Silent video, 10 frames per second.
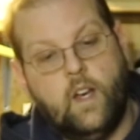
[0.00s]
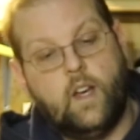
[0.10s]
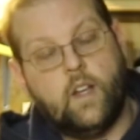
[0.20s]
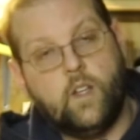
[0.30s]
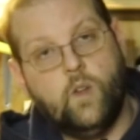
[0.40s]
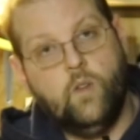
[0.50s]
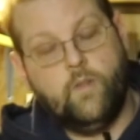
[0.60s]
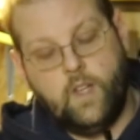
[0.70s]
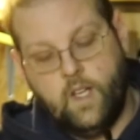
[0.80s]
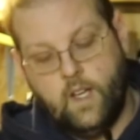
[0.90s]
and a
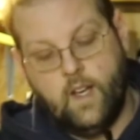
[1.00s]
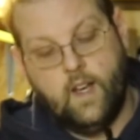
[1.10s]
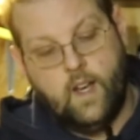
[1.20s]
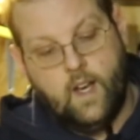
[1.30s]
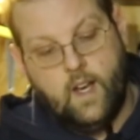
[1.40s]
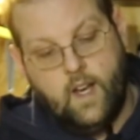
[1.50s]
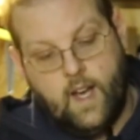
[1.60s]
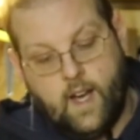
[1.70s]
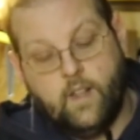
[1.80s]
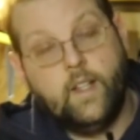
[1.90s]
UV
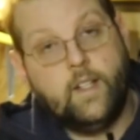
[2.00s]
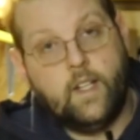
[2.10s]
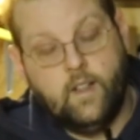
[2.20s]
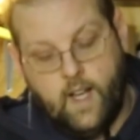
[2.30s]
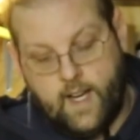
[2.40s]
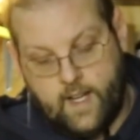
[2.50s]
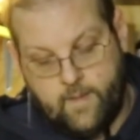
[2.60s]
LED light.